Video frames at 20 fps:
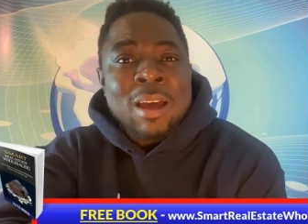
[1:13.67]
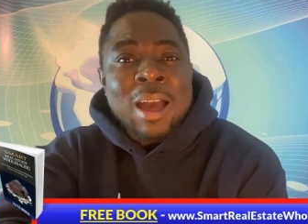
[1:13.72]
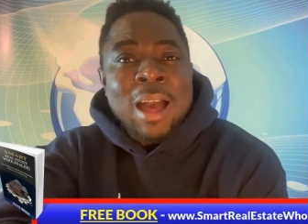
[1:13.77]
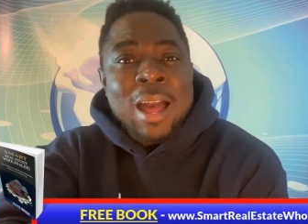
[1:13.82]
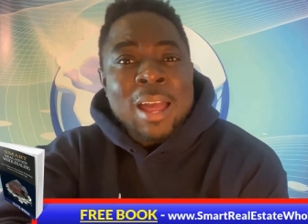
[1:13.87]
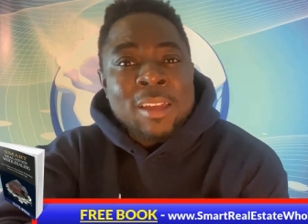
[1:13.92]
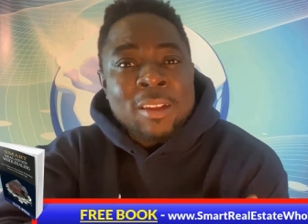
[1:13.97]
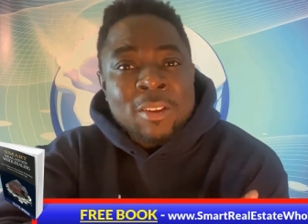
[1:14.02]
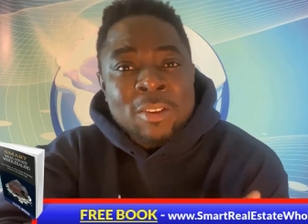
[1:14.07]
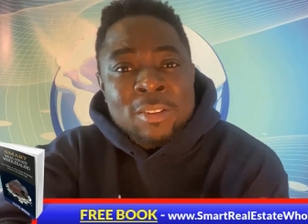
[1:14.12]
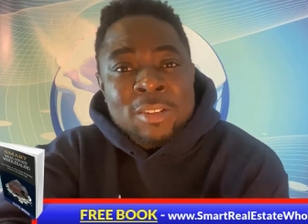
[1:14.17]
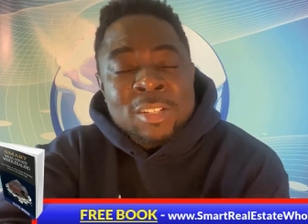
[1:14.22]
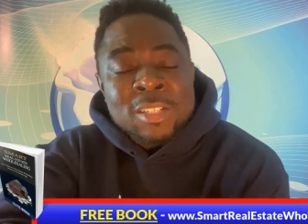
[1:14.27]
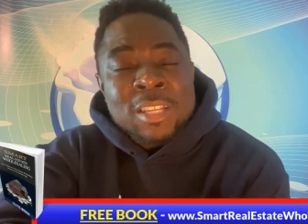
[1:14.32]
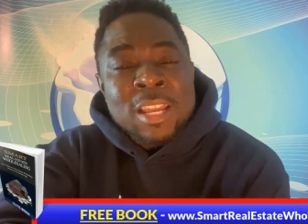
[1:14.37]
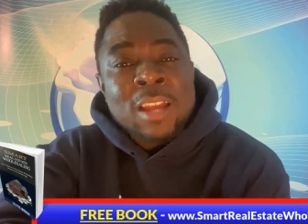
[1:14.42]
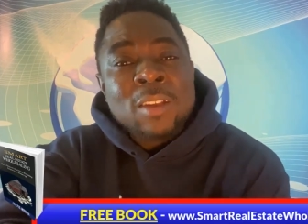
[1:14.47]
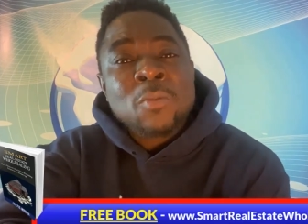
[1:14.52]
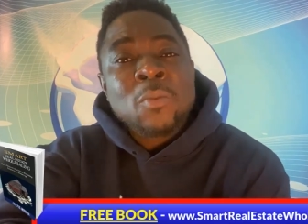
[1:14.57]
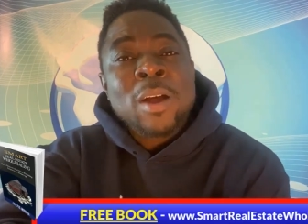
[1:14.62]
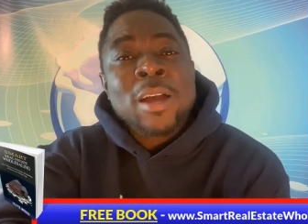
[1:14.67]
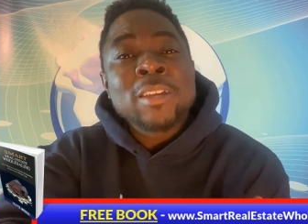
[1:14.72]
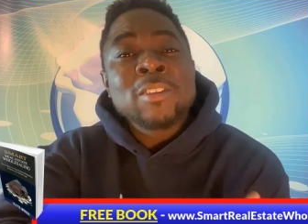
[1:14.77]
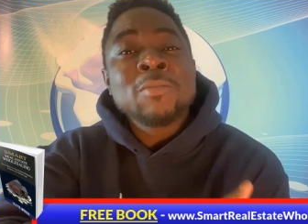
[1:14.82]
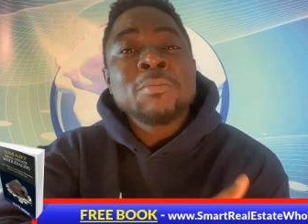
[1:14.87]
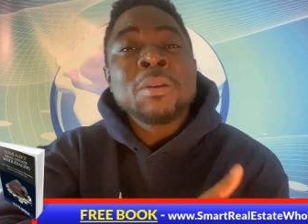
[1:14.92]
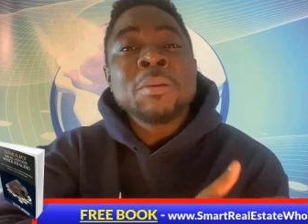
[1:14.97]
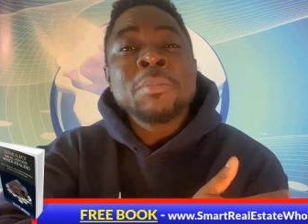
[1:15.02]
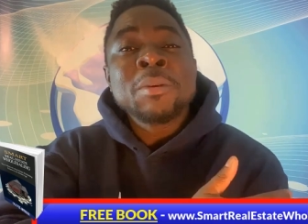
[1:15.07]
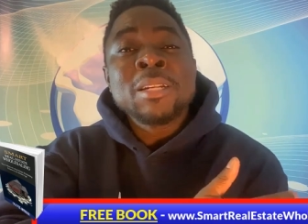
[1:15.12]
I understand why you
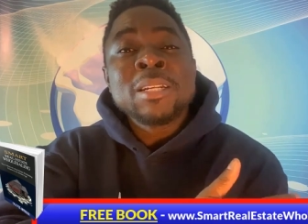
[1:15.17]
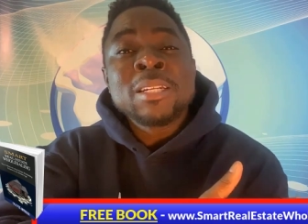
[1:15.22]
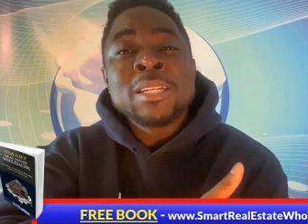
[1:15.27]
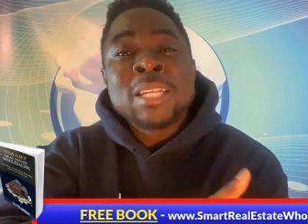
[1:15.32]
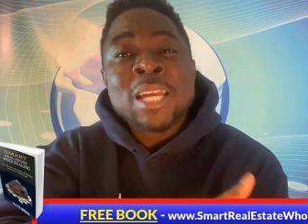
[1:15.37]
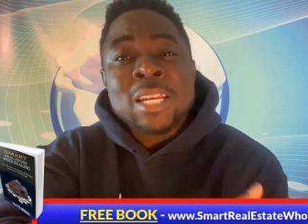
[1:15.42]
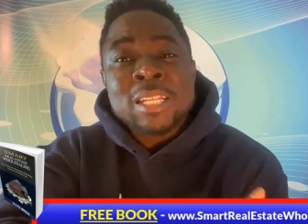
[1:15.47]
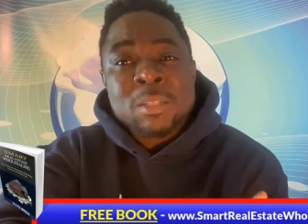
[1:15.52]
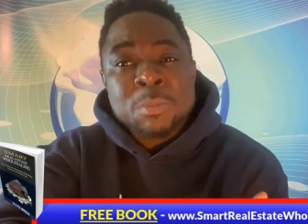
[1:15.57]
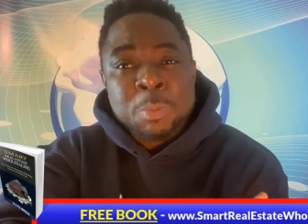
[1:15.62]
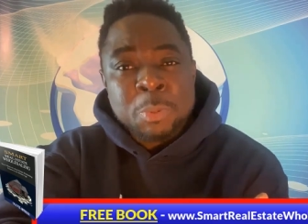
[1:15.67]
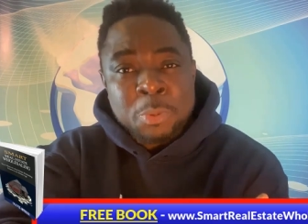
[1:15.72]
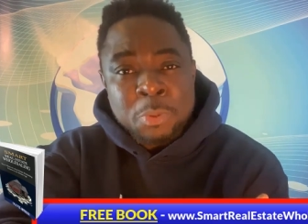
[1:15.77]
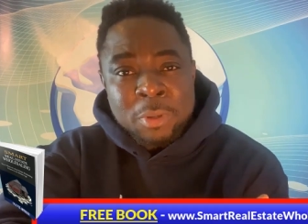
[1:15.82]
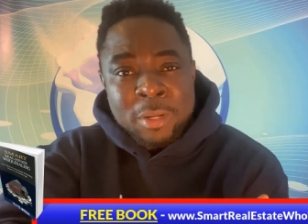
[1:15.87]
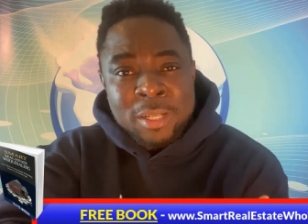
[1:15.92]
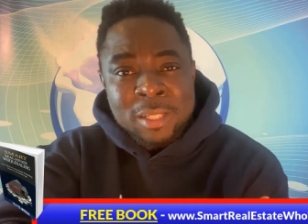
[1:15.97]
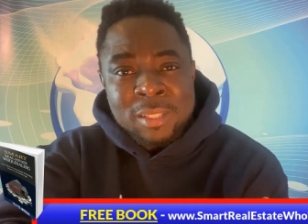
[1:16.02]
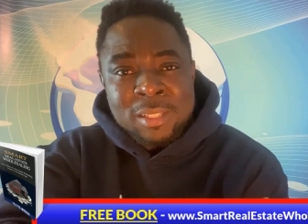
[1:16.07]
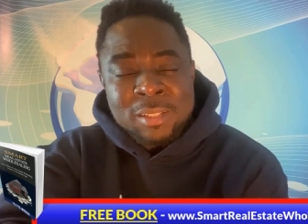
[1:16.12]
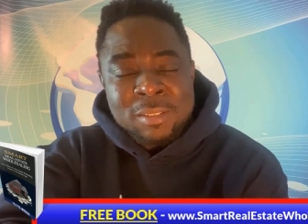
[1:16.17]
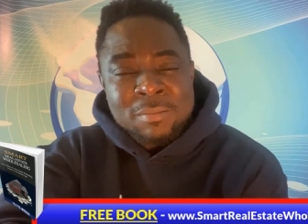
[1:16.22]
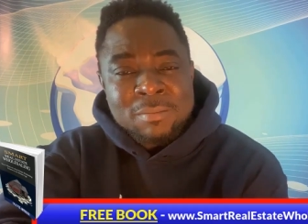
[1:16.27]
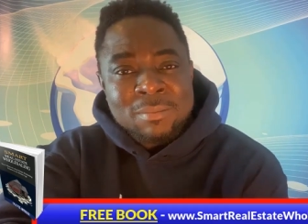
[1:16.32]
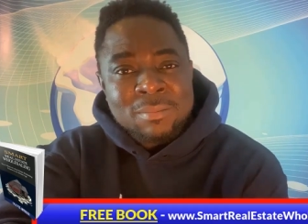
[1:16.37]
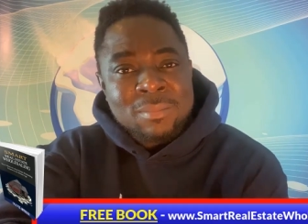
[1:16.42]
may be desperate